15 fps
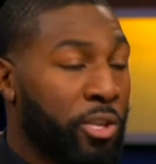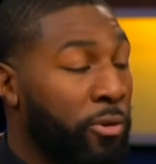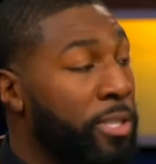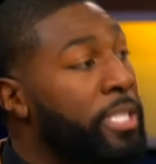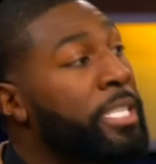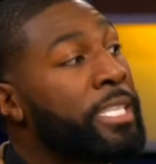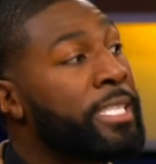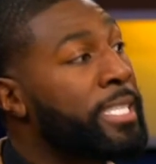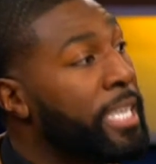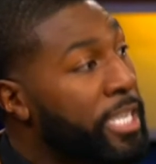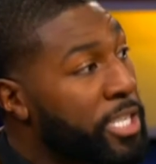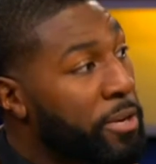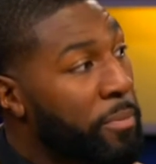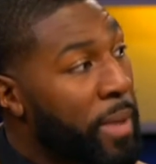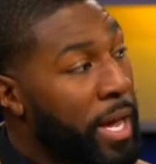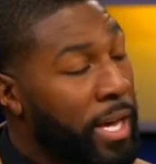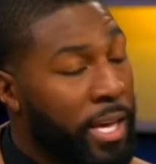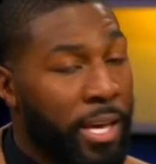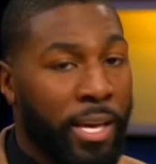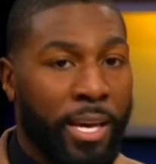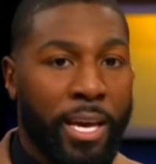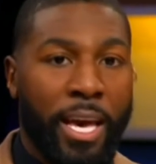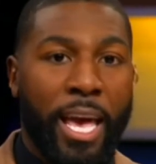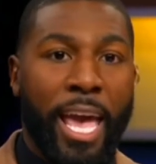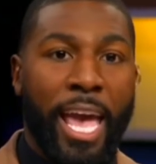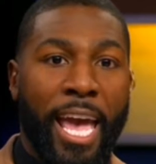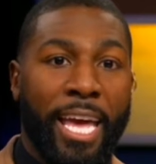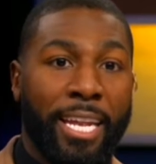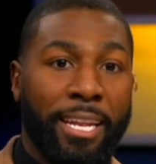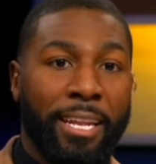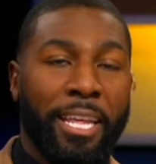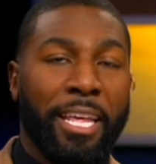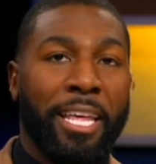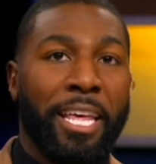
So his decision making and